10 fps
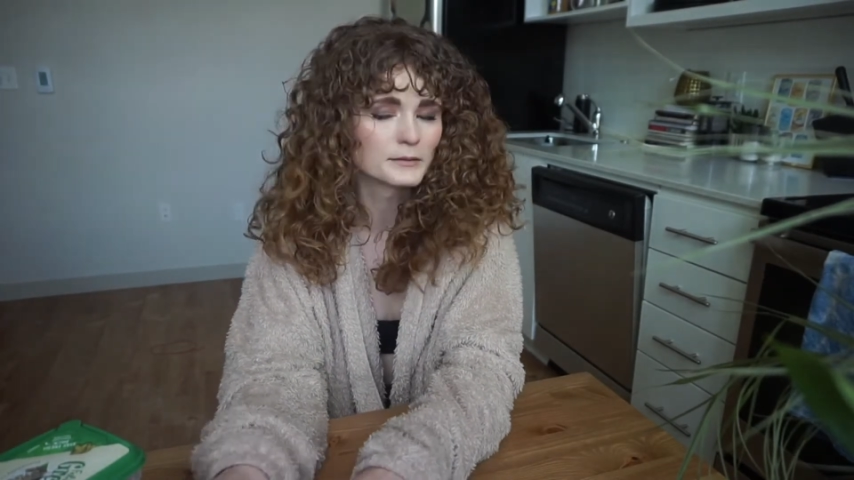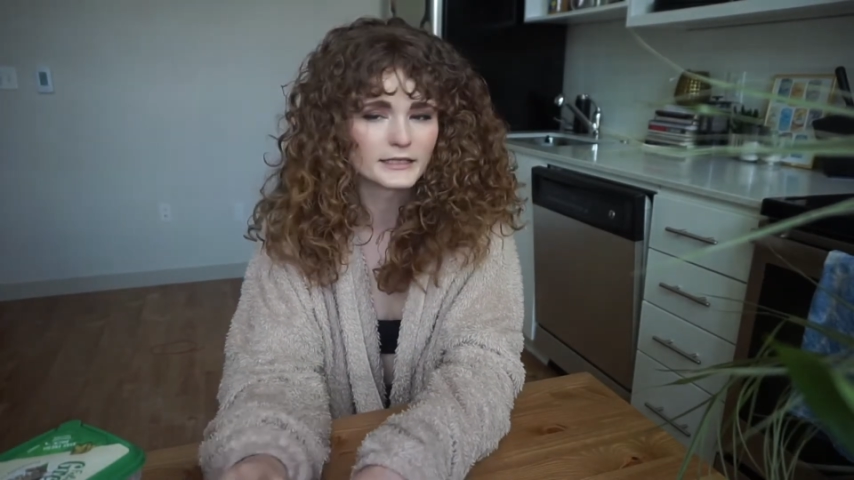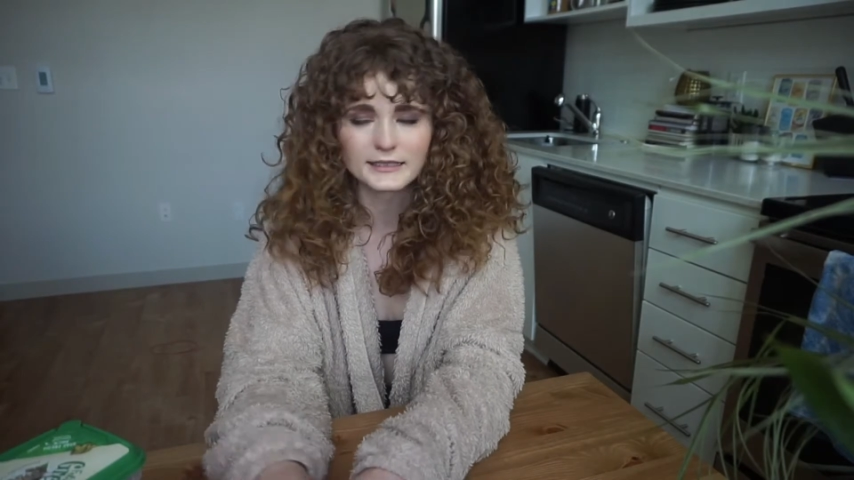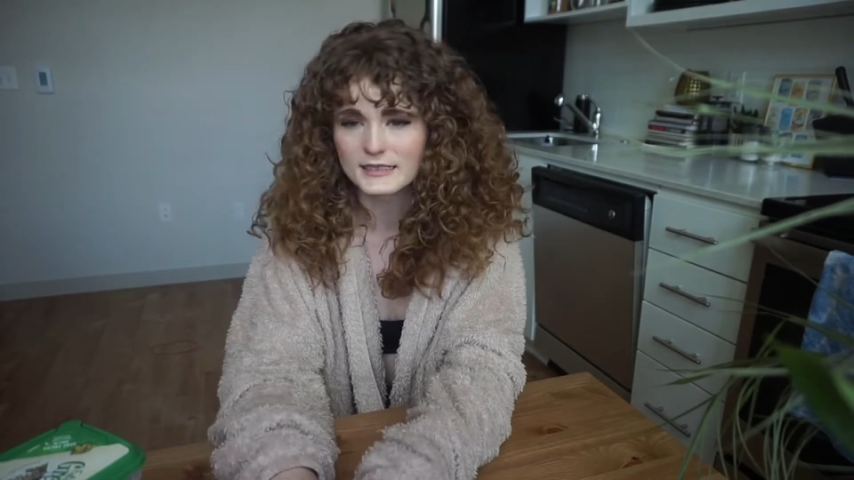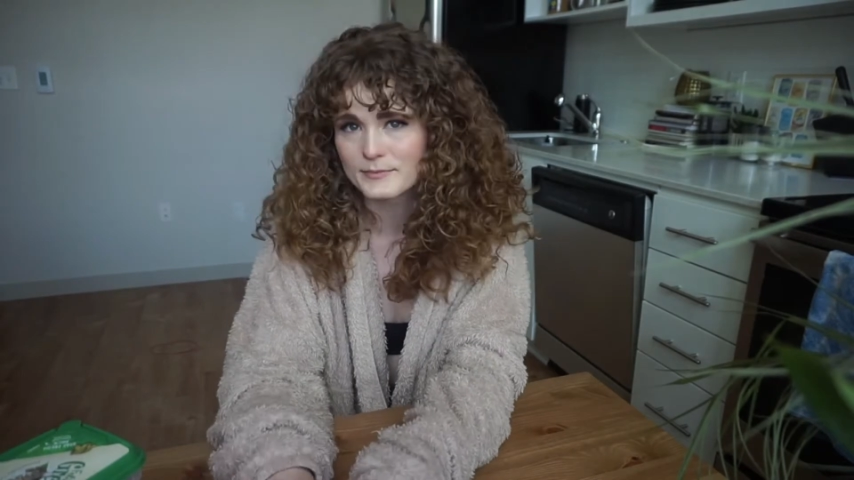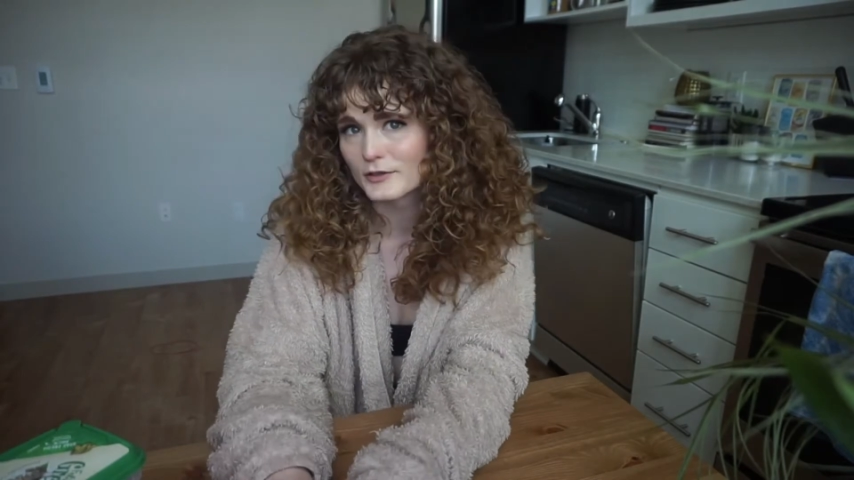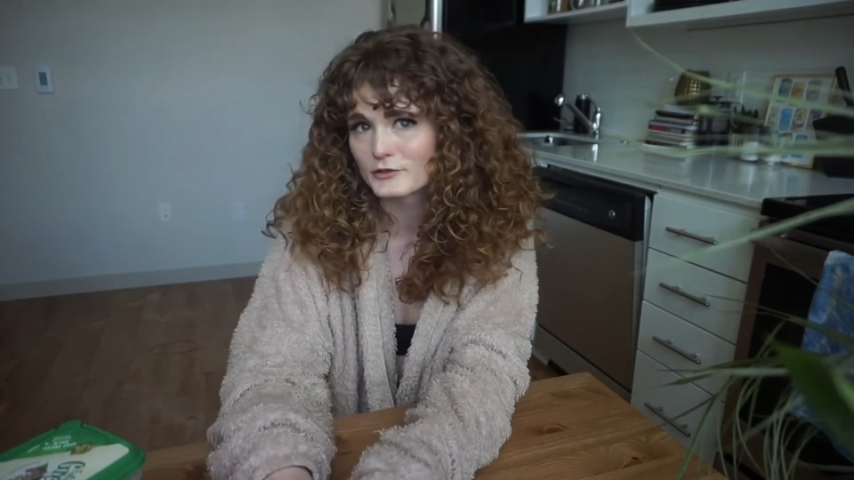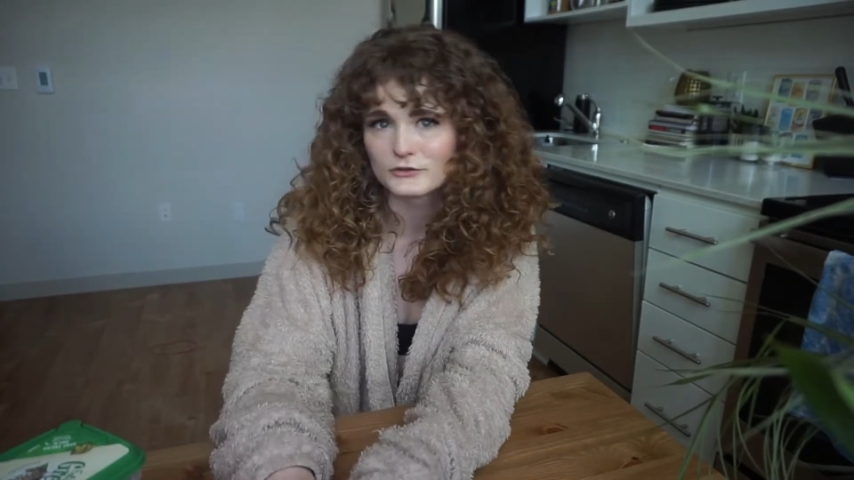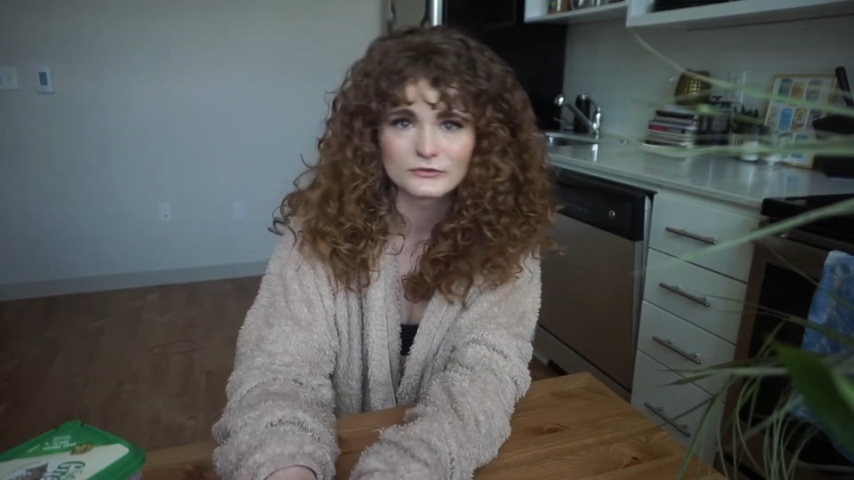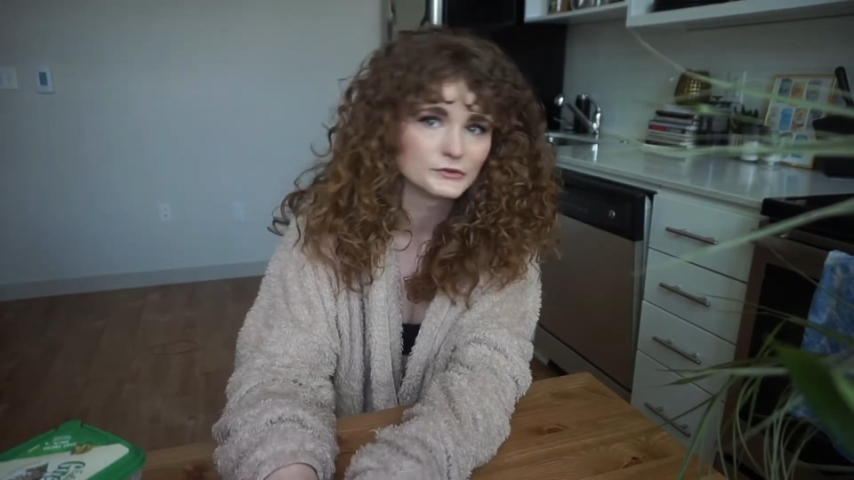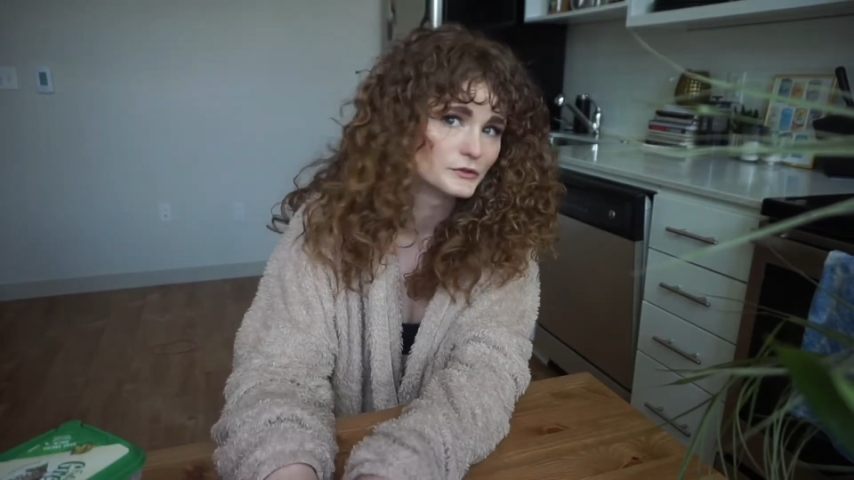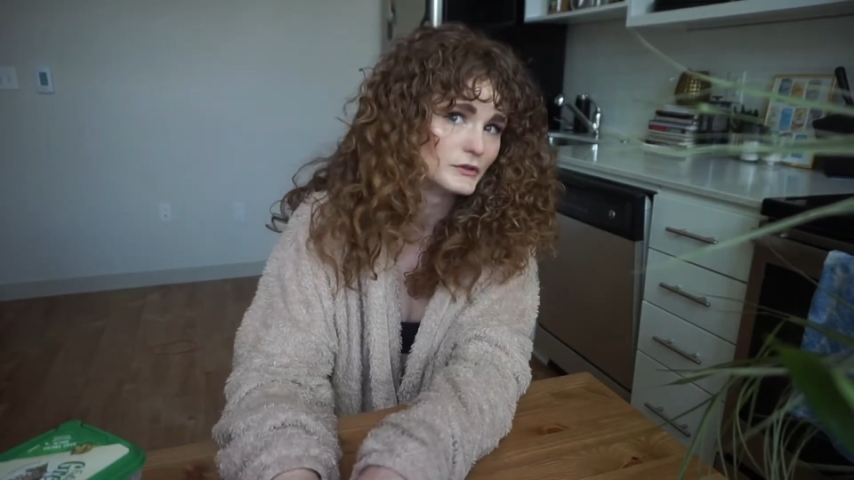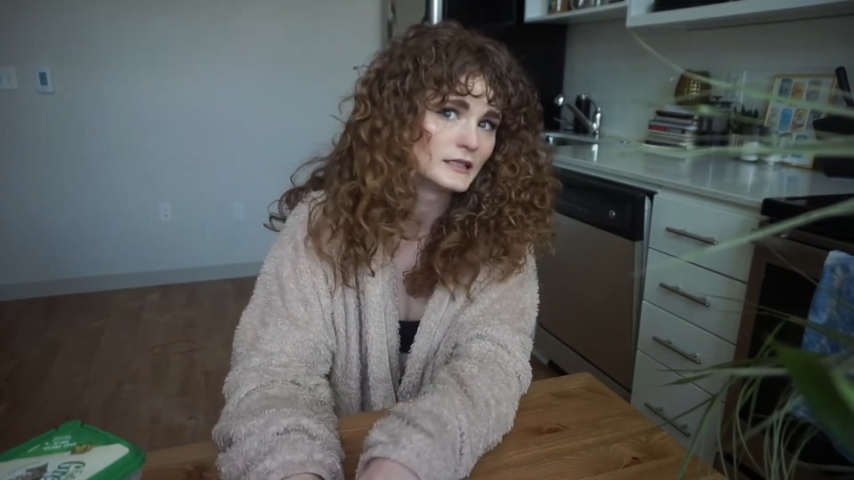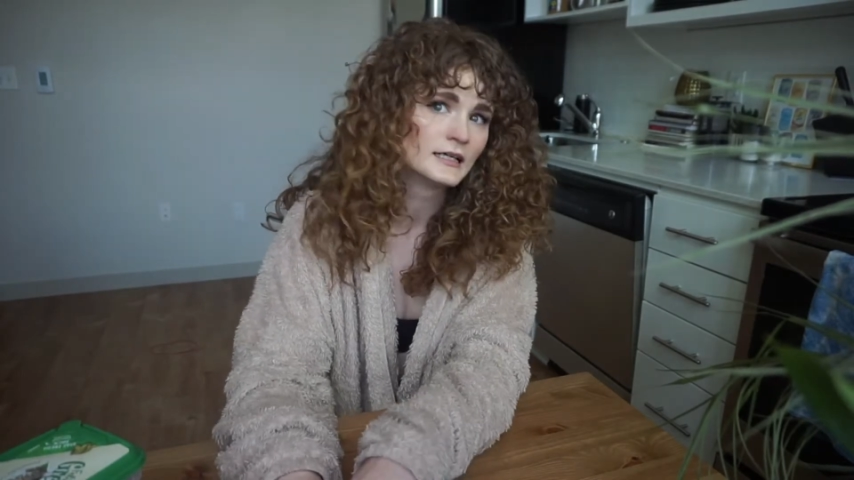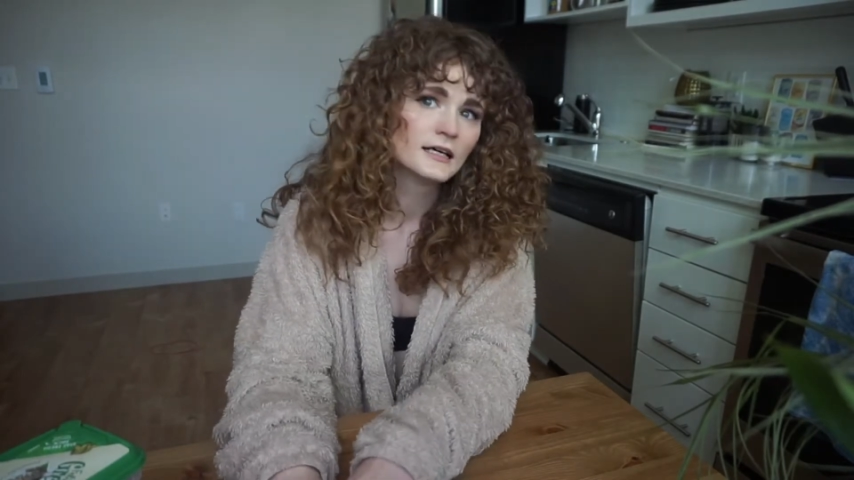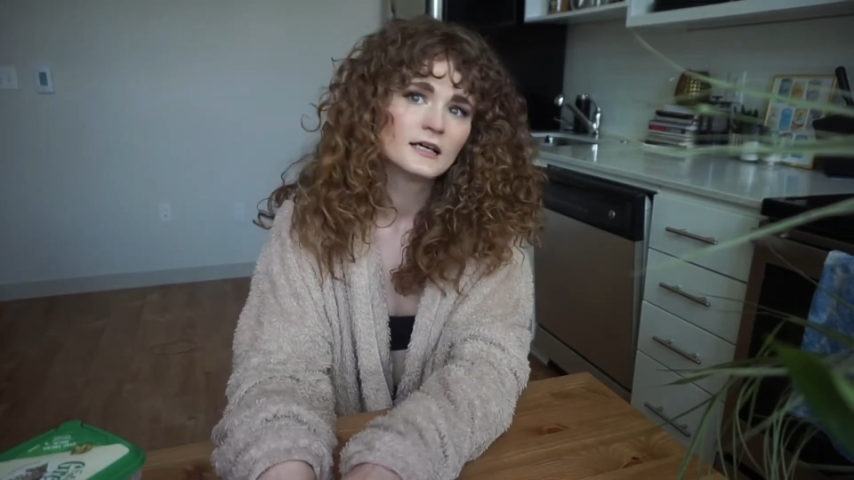buying his special food,